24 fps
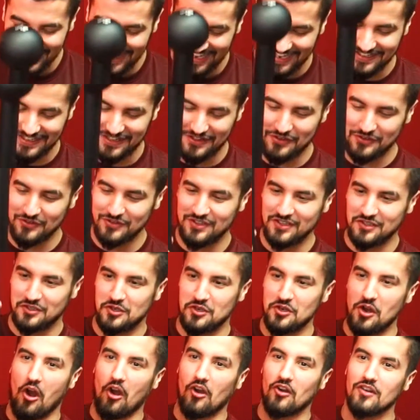And then there's this
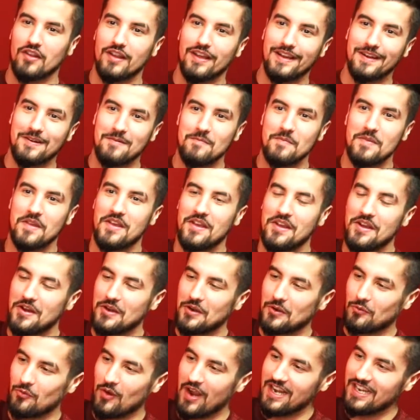gnarling
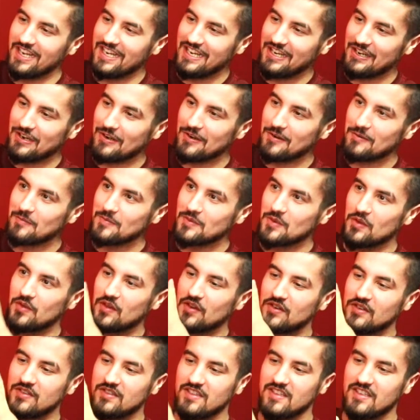right here. So
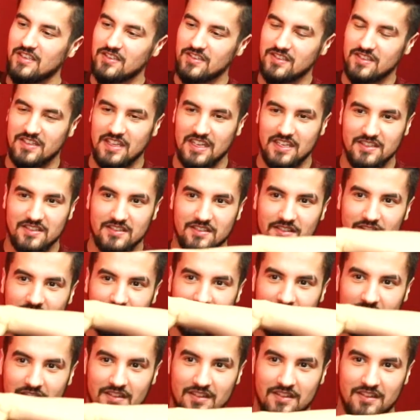there's there's this.
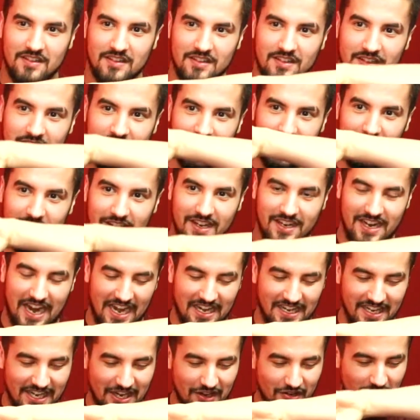You can
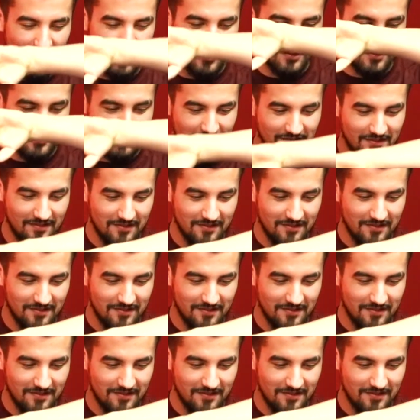kind of hear it.